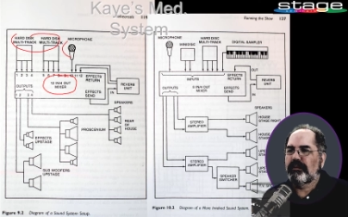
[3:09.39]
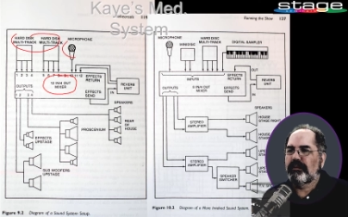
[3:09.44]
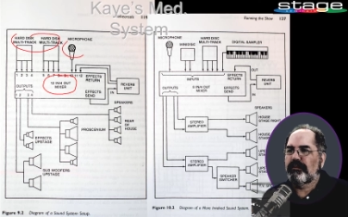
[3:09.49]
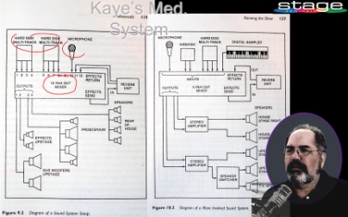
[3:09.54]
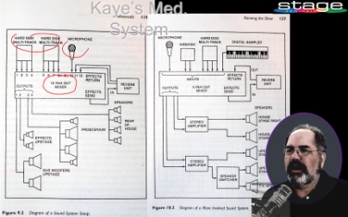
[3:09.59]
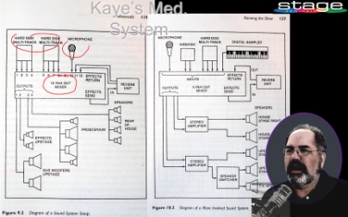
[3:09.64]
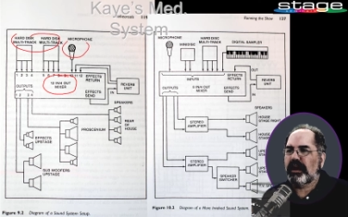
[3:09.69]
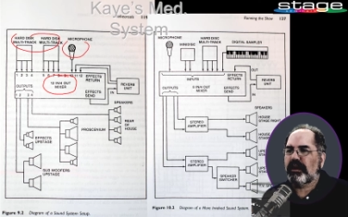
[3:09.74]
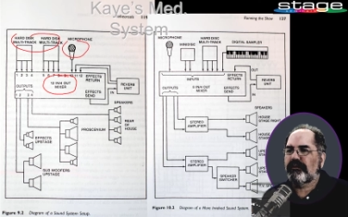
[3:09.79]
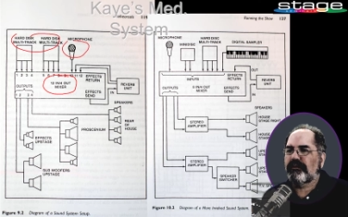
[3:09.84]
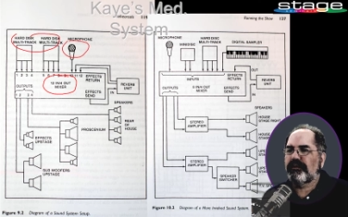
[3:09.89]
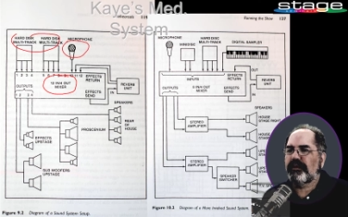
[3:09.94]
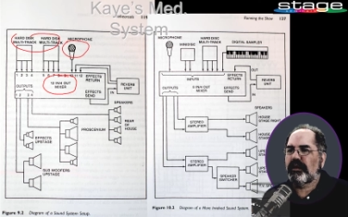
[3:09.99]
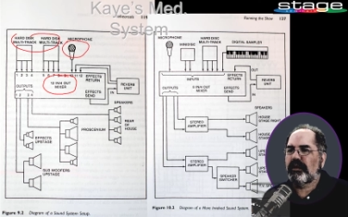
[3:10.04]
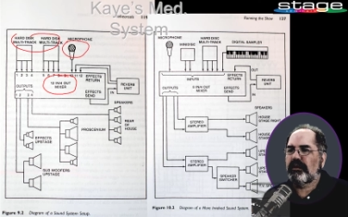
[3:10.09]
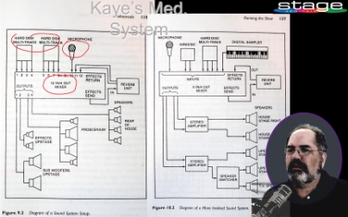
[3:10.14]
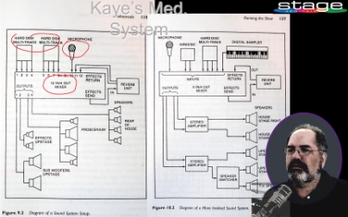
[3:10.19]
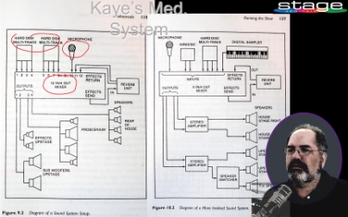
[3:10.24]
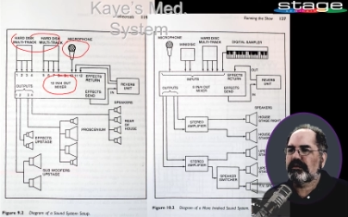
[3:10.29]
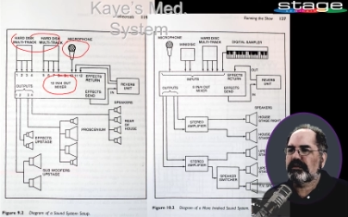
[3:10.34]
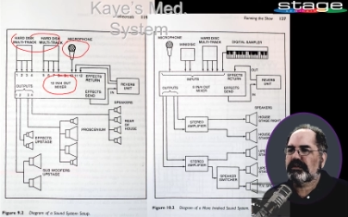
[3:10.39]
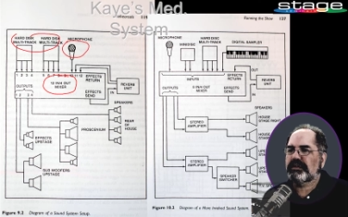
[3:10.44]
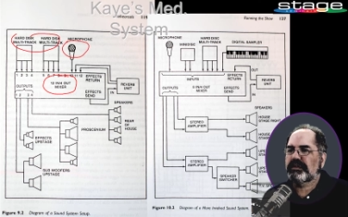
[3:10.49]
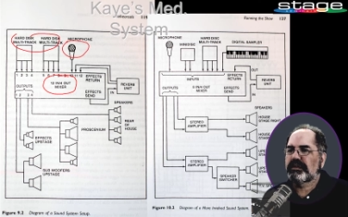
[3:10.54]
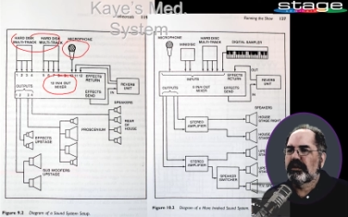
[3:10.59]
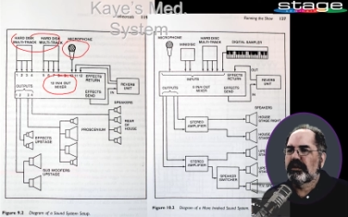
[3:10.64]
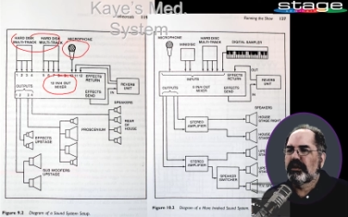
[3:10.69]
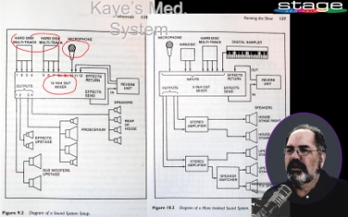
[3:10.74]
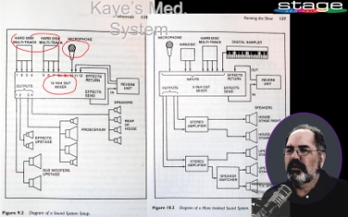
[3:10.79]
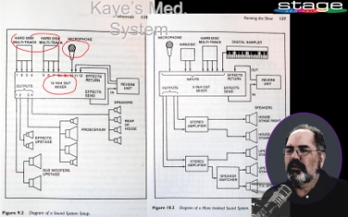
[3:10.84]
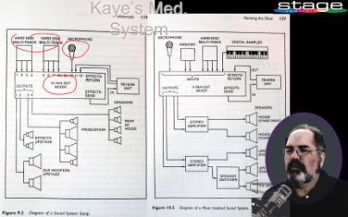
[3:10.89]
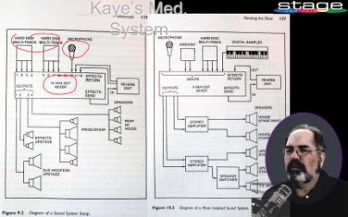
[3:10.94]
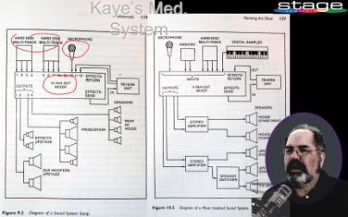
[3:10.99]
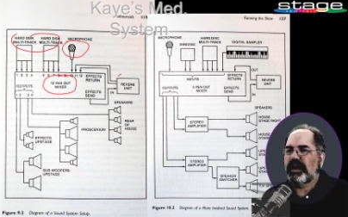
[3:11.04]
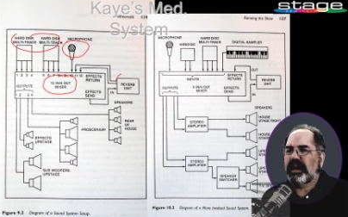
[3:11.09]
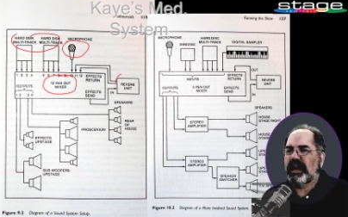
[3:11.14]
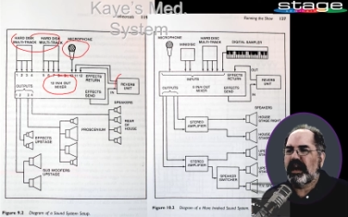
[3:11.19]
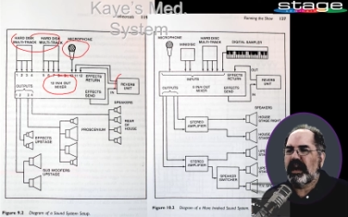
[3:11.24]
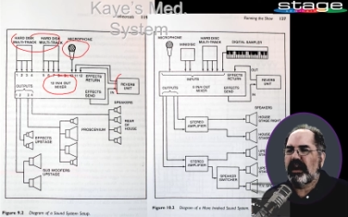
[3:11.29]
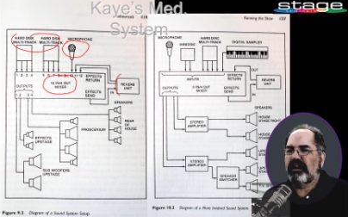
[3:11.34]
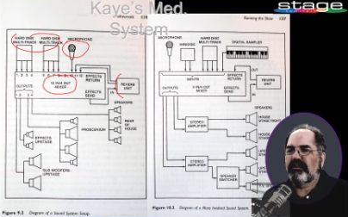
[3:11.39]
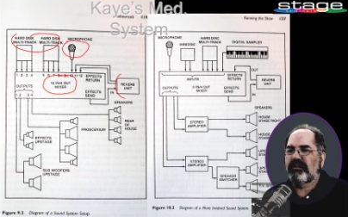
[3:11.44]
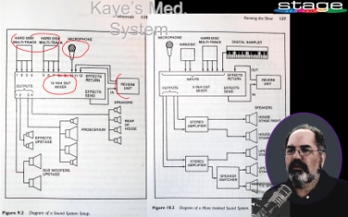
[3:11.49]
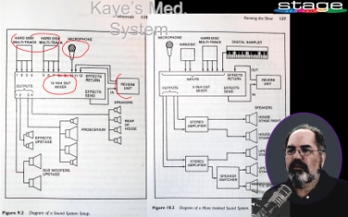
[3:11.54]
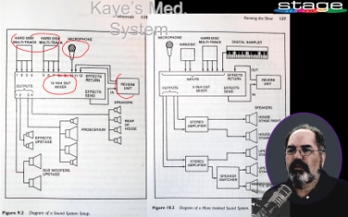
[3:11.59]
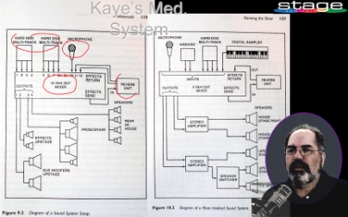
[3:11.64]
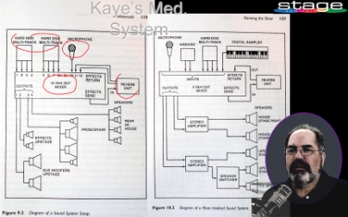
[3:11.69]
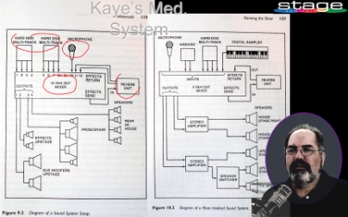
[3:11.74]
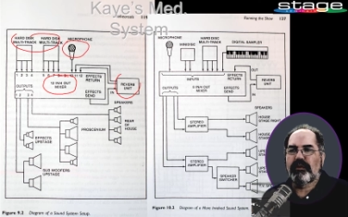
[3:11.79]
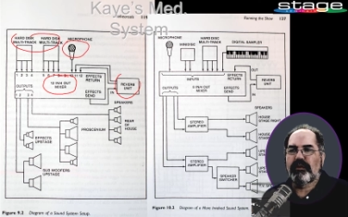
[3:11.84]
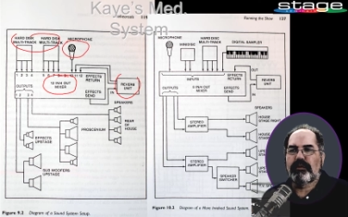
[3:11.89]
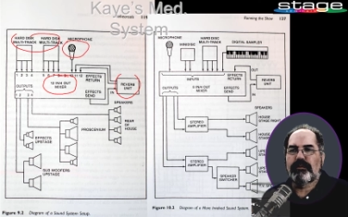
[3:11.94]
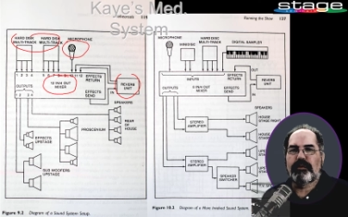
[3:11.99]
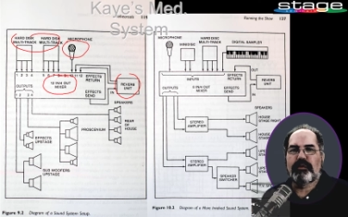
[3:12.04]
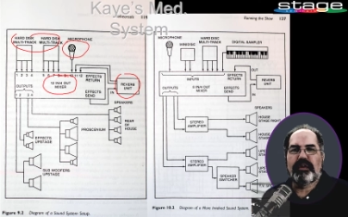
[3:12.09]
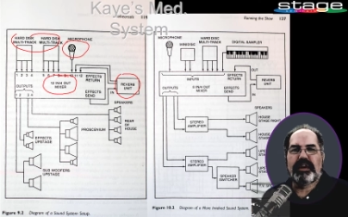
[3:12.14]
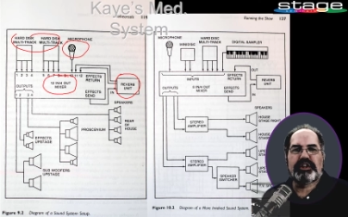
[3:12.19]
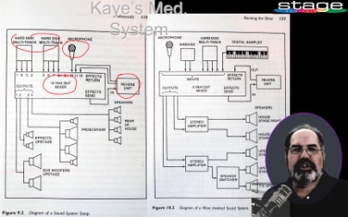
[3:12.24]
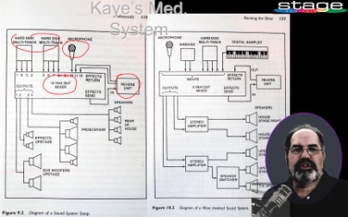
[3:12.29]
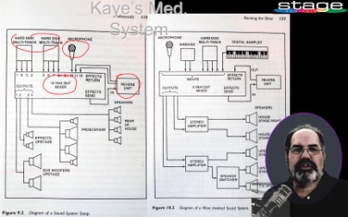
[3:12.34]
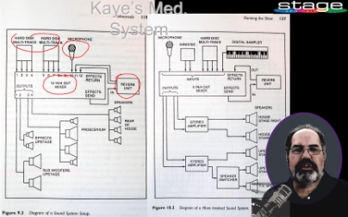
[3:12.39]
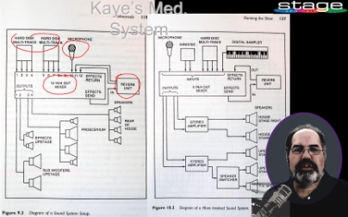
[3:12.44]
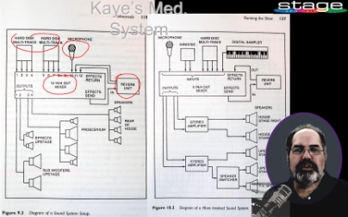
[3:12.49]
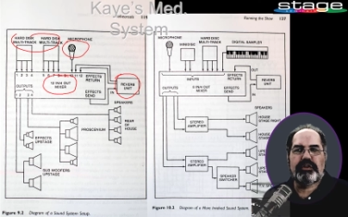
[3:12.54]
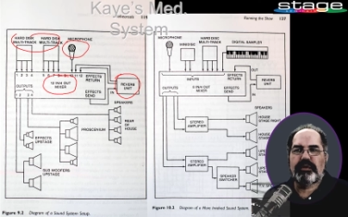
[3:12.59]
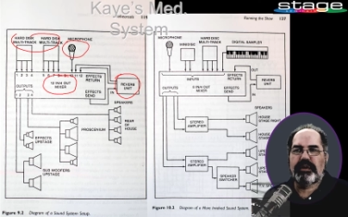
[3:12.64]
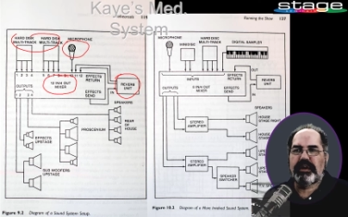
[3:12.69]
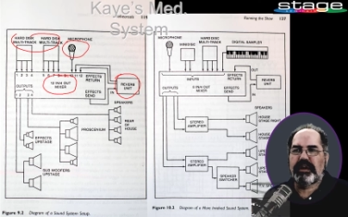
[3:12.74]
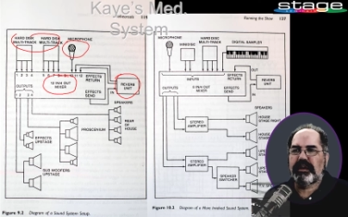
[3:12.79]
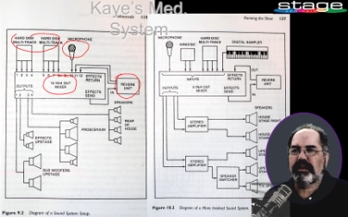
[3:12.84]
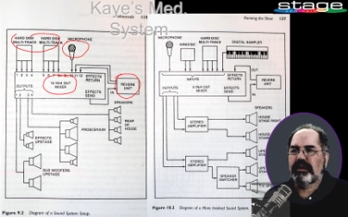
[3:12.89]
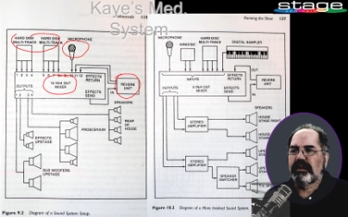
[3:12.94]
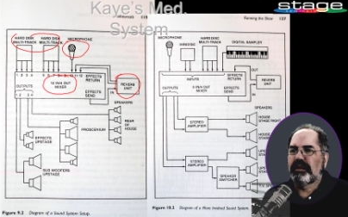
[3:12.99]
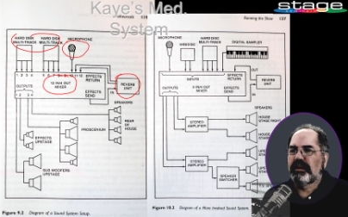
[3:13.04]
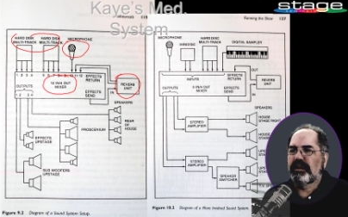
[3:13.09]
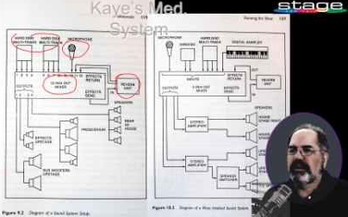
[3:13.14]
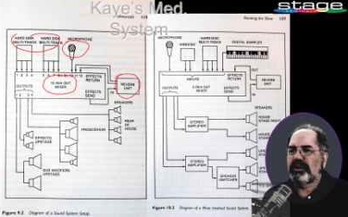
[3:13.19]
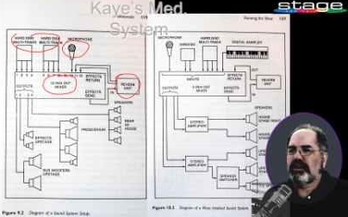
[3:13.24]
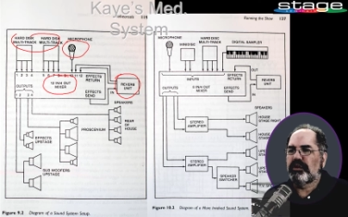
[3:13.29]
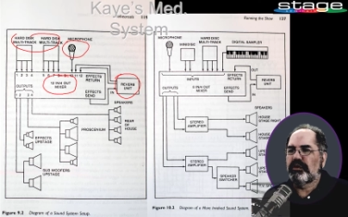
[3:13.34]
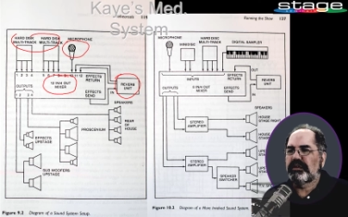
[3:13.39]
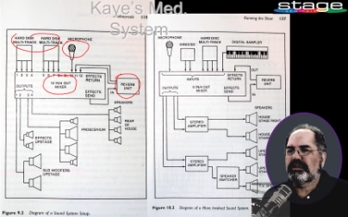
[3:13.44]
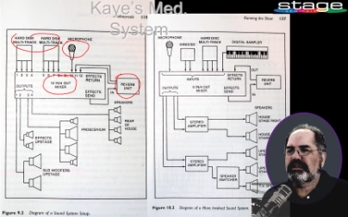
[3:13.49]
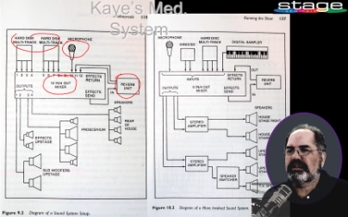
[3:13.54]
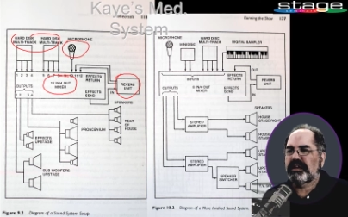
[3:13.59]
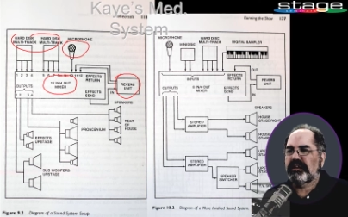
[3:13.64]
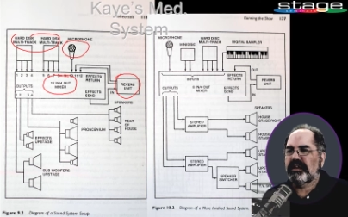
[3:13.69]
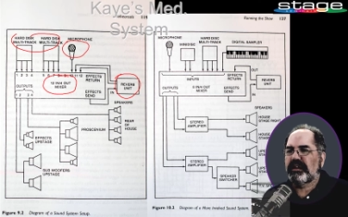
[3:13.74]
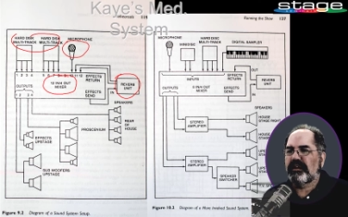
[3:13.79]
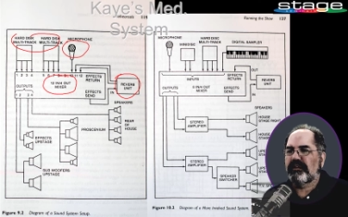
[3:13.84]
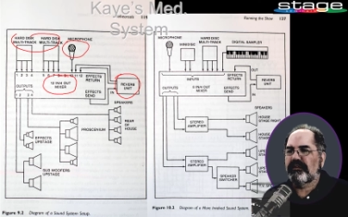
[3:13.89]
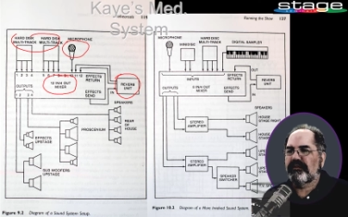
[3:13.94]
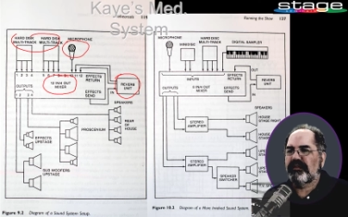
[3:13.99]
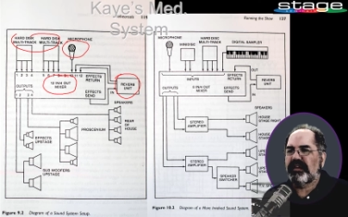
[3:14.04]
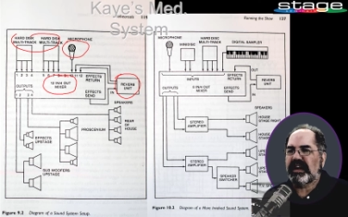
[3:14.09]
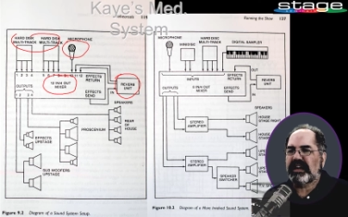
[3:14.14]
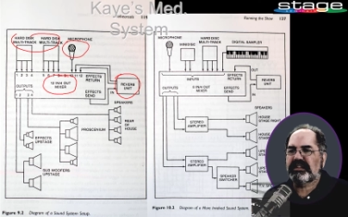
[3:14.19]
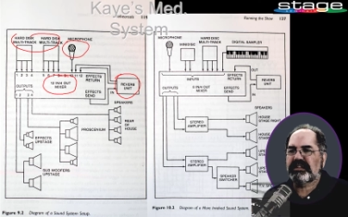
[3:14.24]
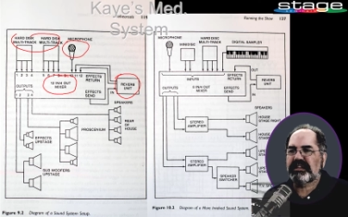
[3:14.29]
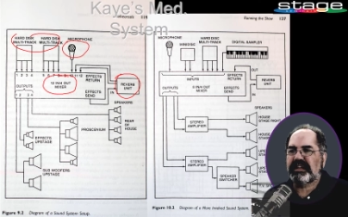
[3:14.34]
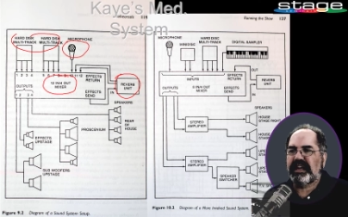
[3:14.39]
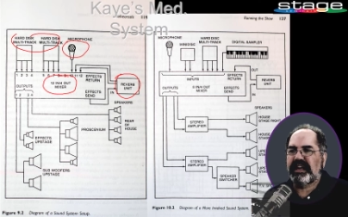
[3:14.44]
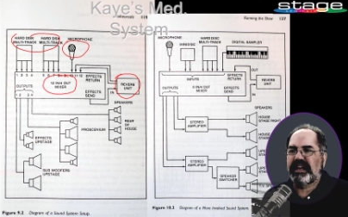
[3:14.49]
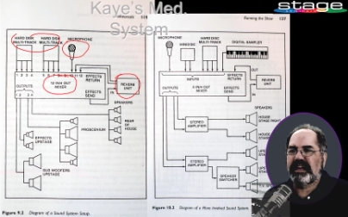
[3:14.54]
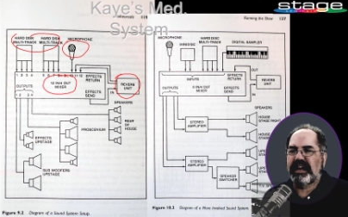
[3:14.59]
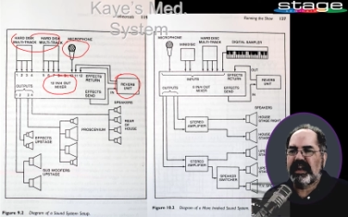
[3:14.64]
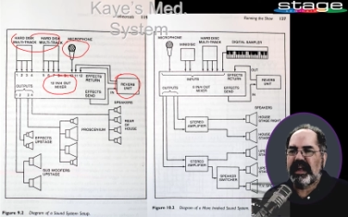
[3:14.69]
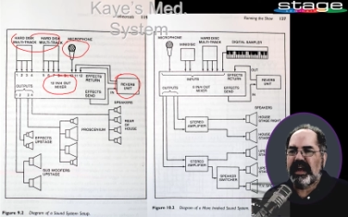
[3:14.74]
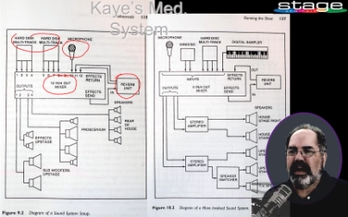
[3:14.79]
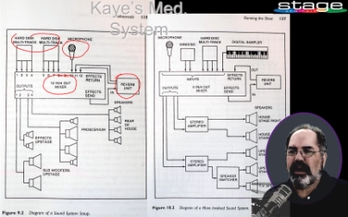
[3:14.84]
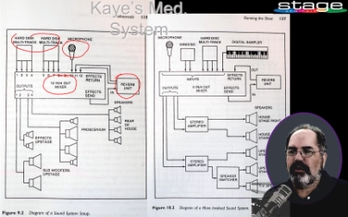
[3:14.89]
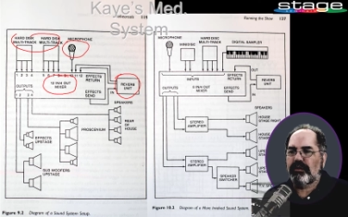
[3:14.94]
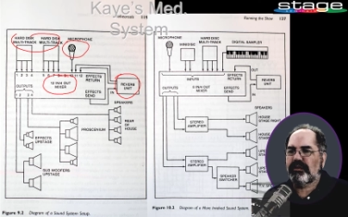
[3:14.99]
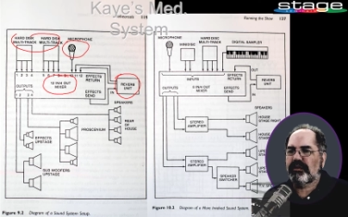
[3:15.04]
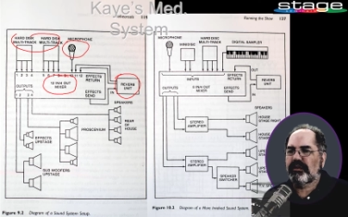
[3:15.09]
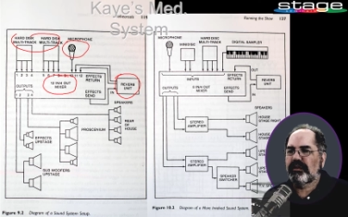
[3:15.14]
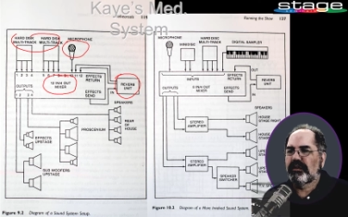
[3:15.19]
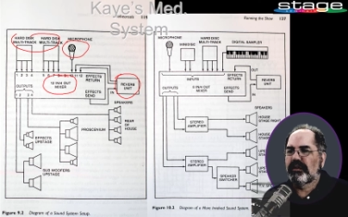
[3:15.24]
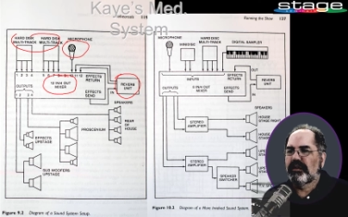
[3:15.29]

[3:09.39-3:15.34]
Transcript: microphones, we have a reverberation unit using the effects in and out.